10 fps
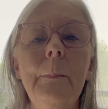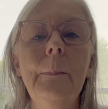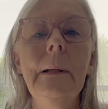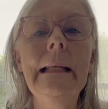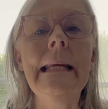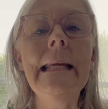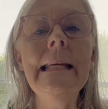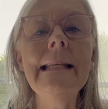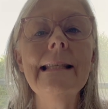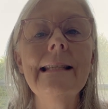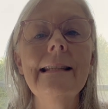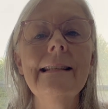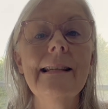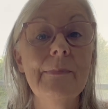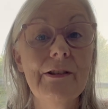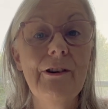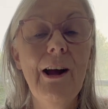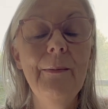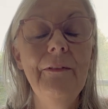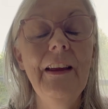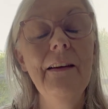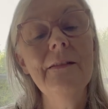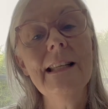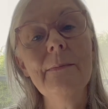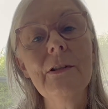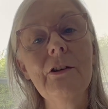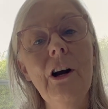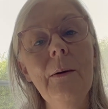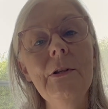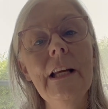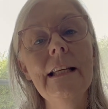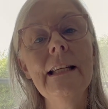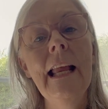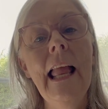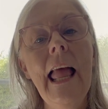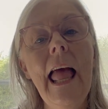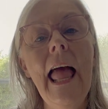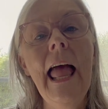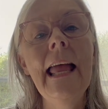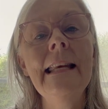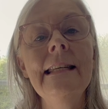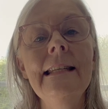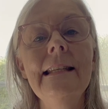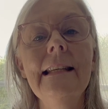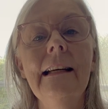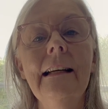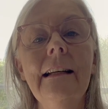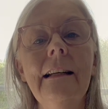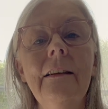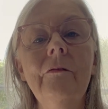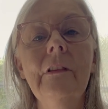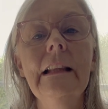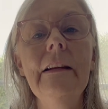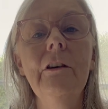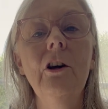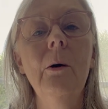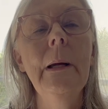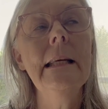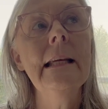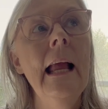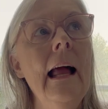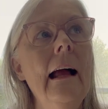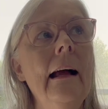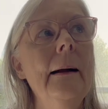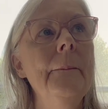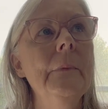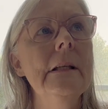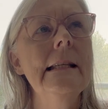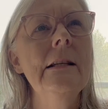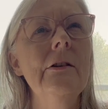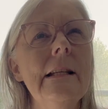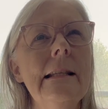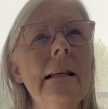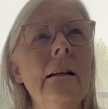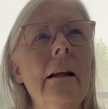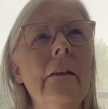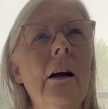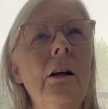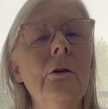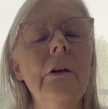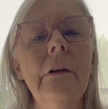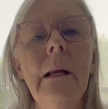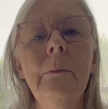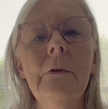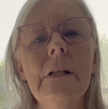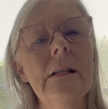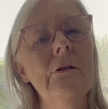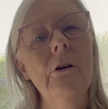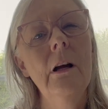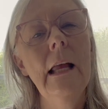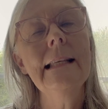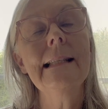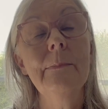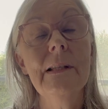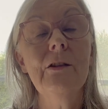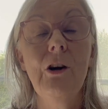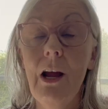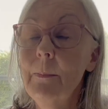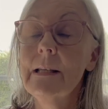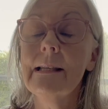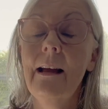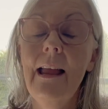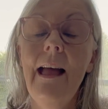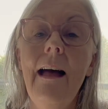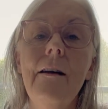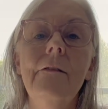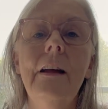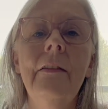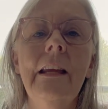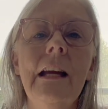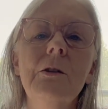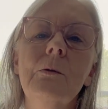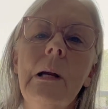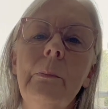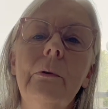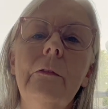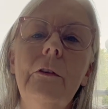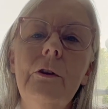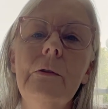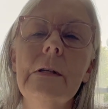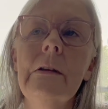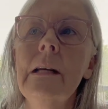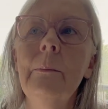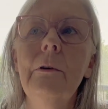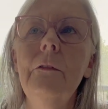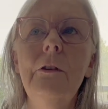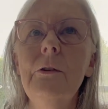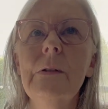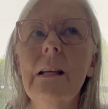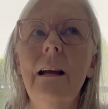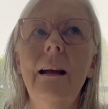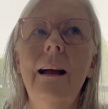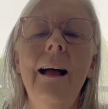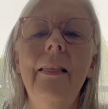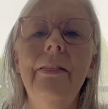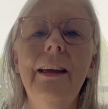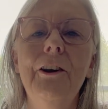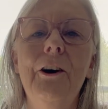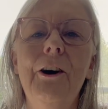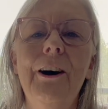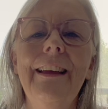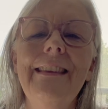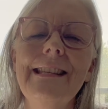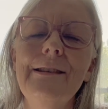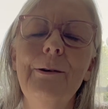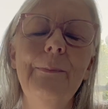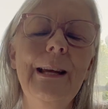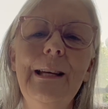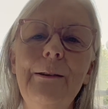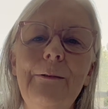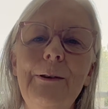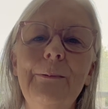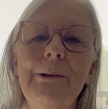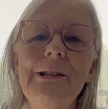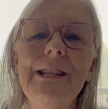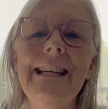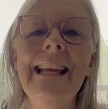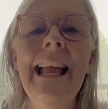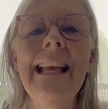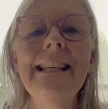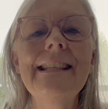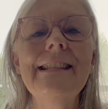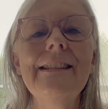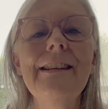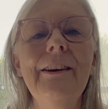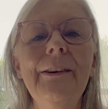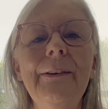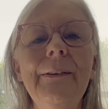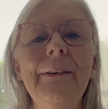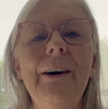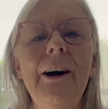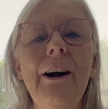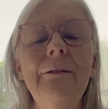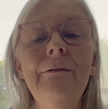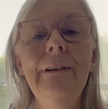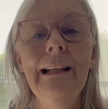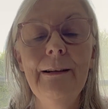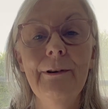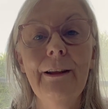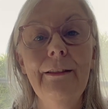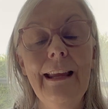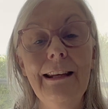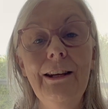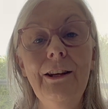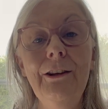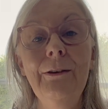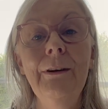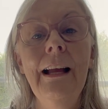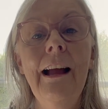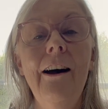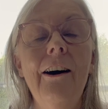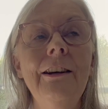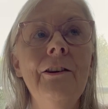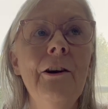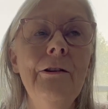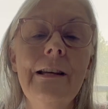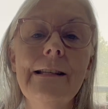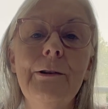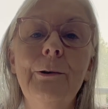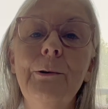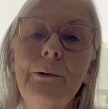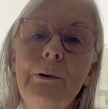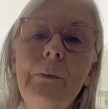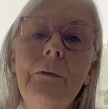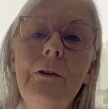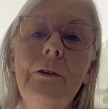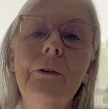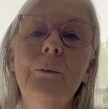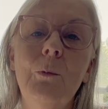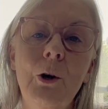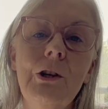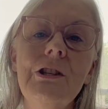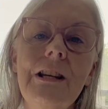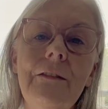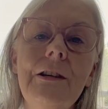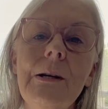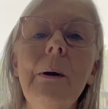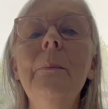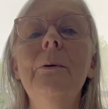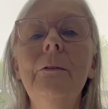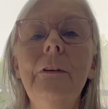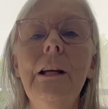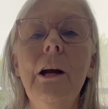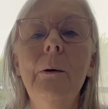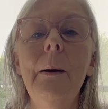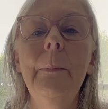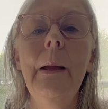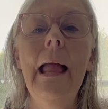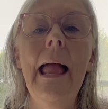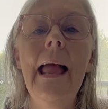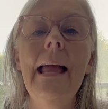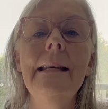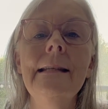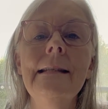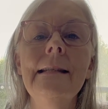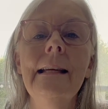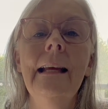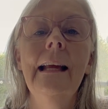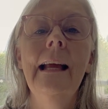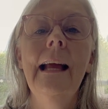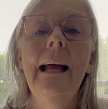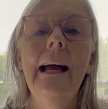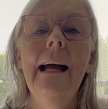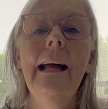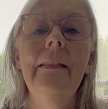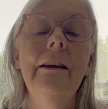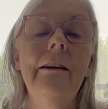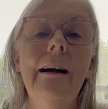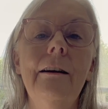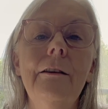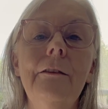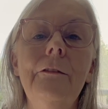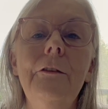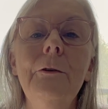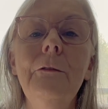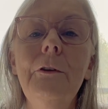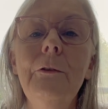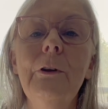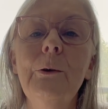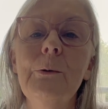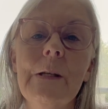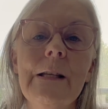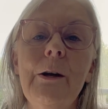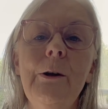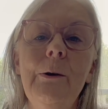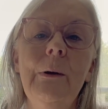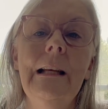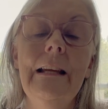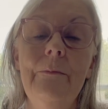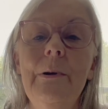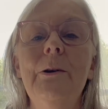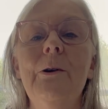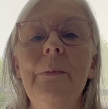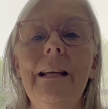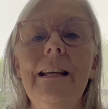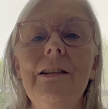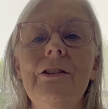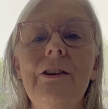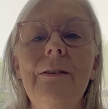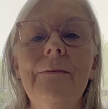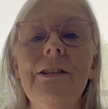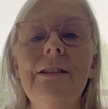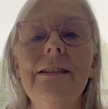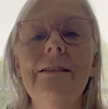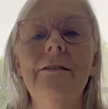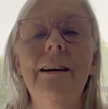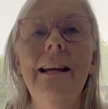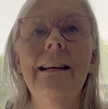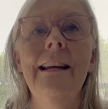Please subscribe if you haven't subscribed yet, and leave a comment. It's interesting, like I look at the number of subscribers I have and the actual number of views, and the number of views aren't that high. There's not many of you watching. So I really want to thank you. I know there's a core group of you that watch every time I put a video up, and there are a few of you that also leave me a comment each time, which is great.